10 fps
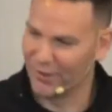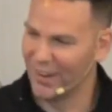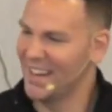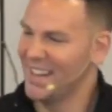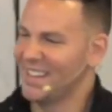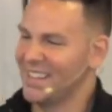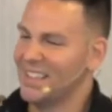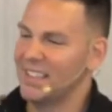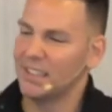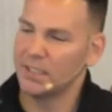right?
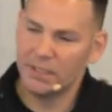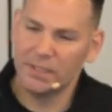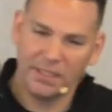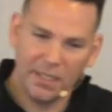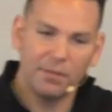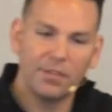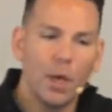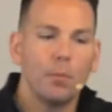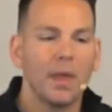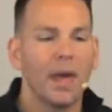Give
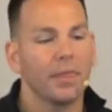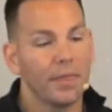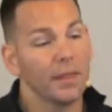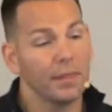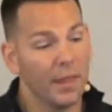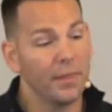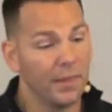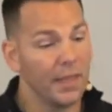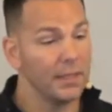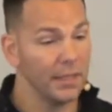them that thing that
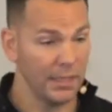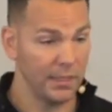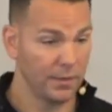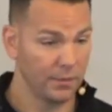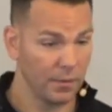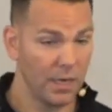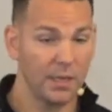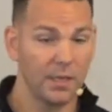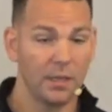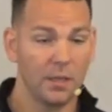they need,
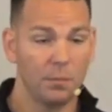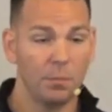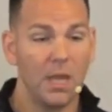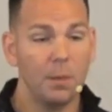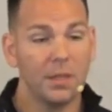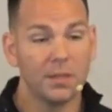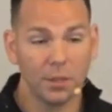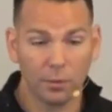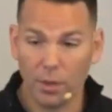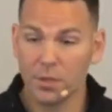right? Maybe it's
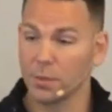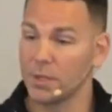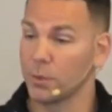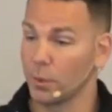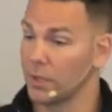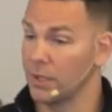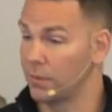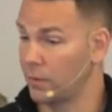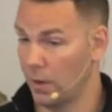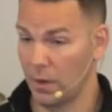a grocery store
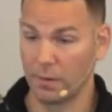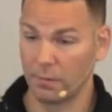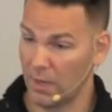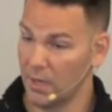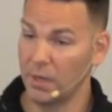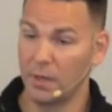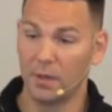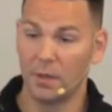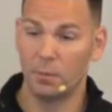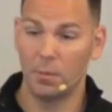gift card, right?
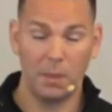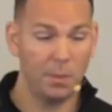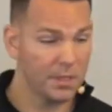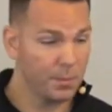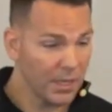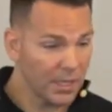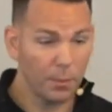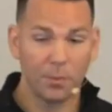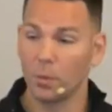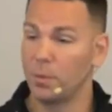Maybe it's picking
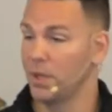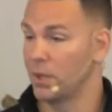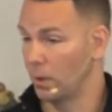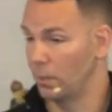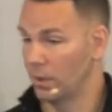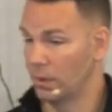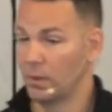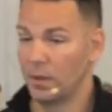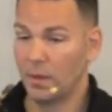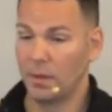up their Pico bill.
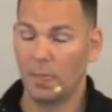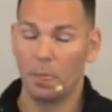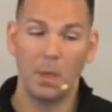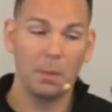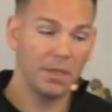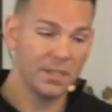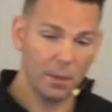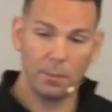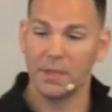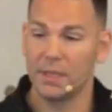Maybe it's
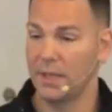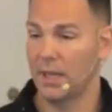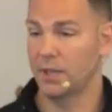something in that